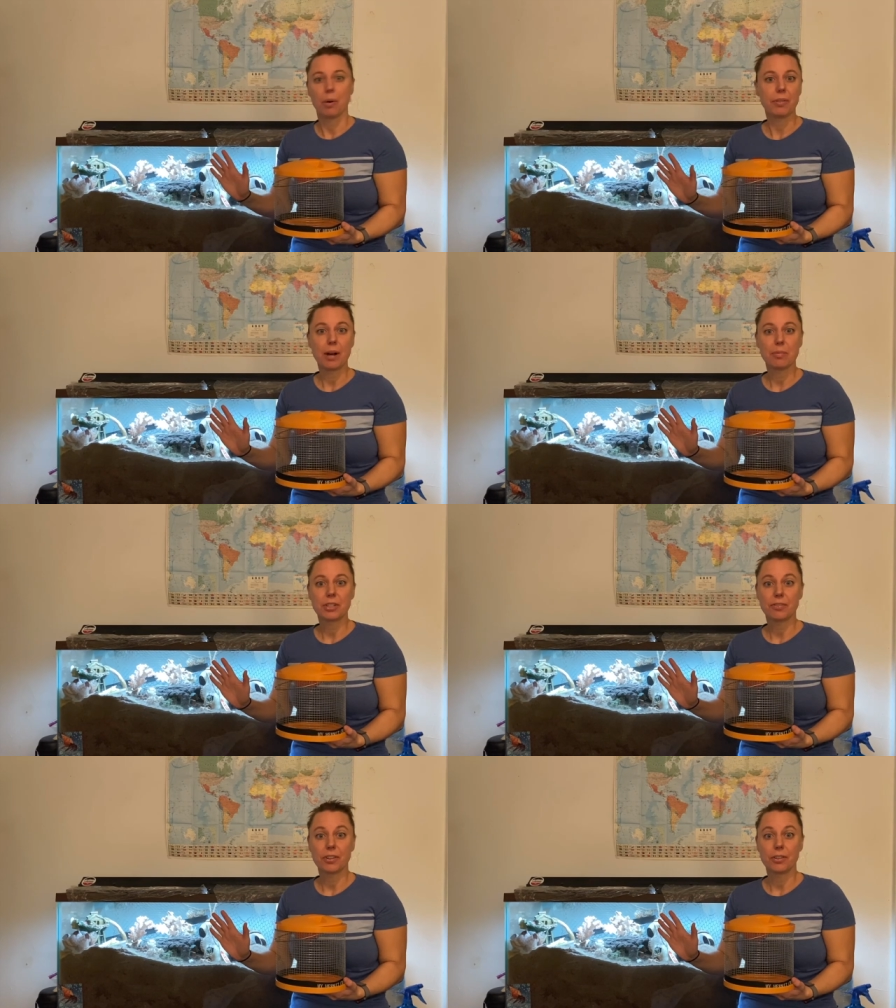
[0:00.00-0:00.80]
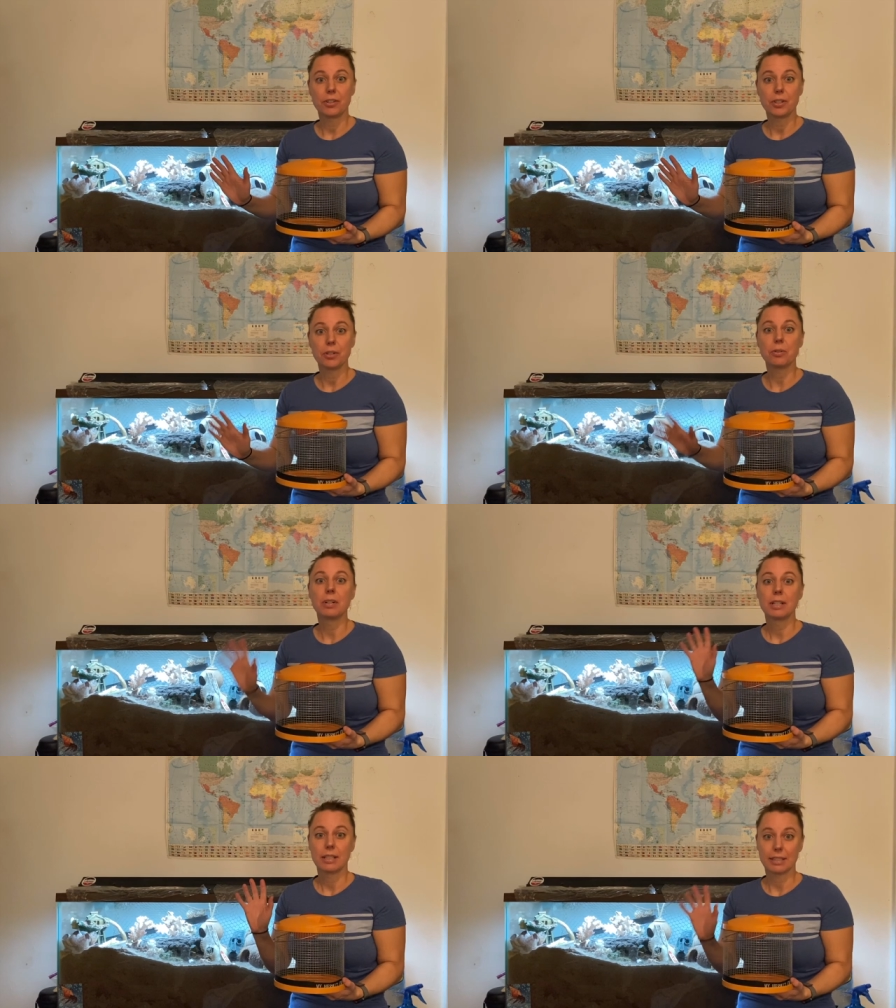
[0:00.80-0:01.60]
without much further
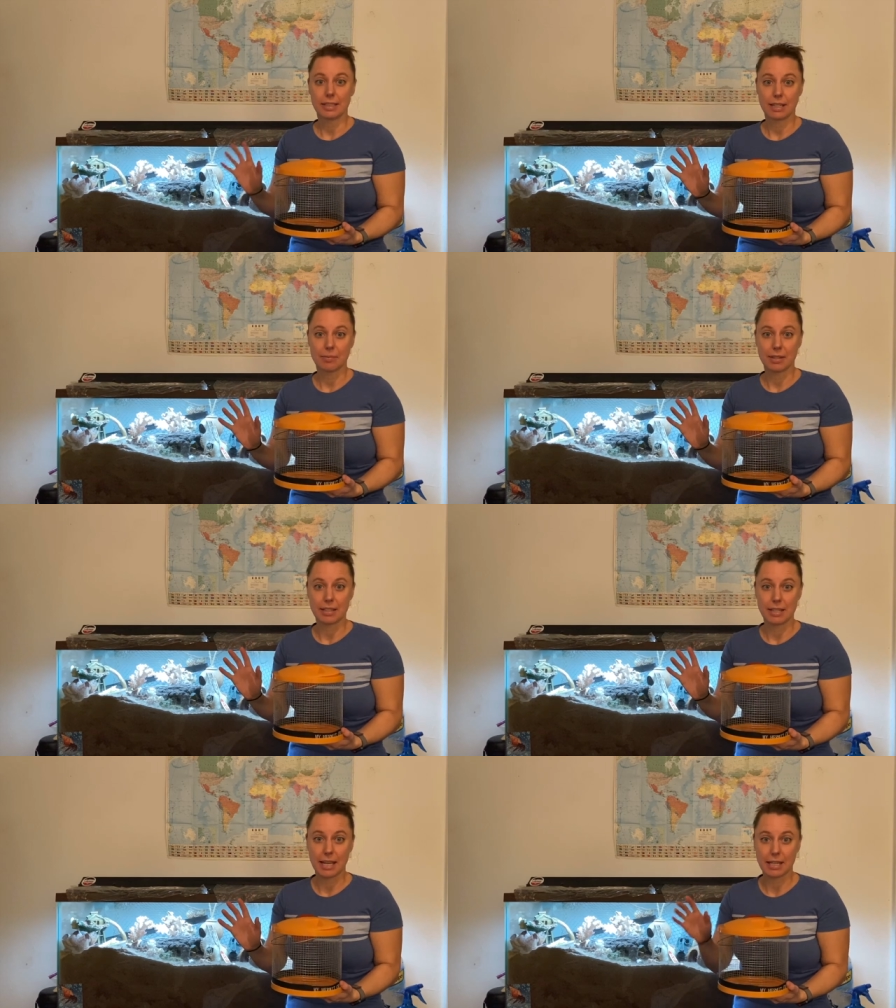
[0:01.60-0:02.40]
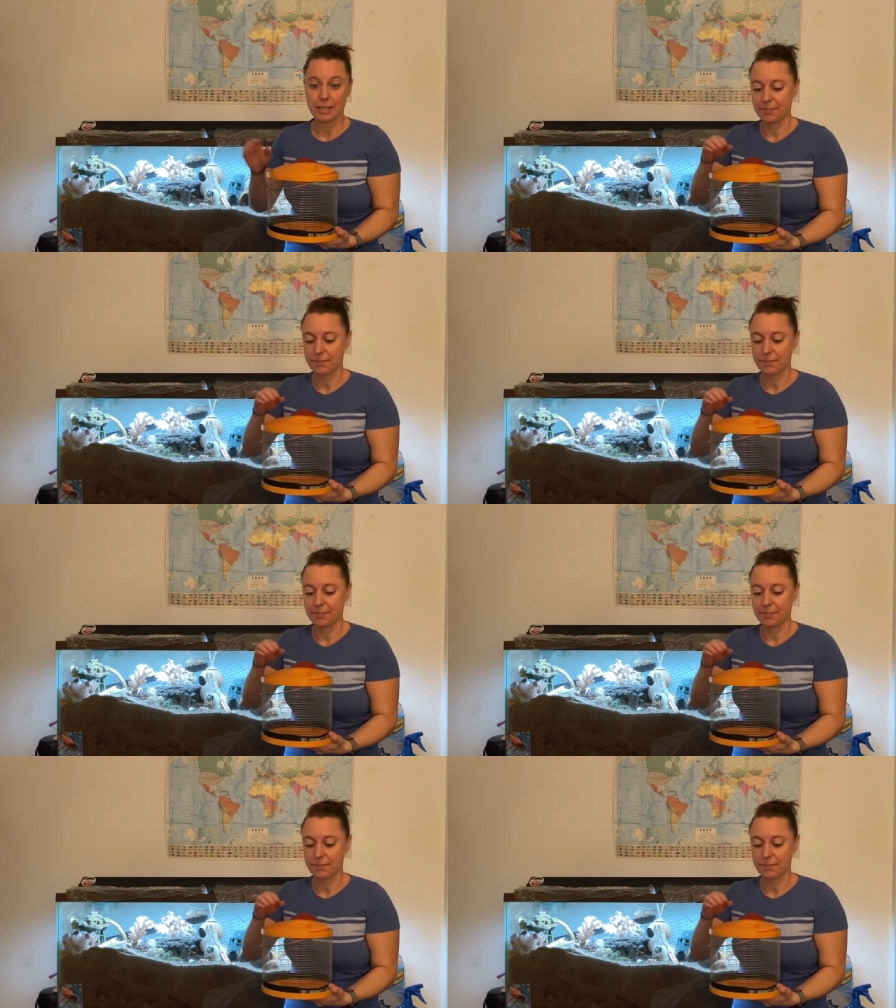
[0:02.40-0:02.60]
ado, let's get him in the tank.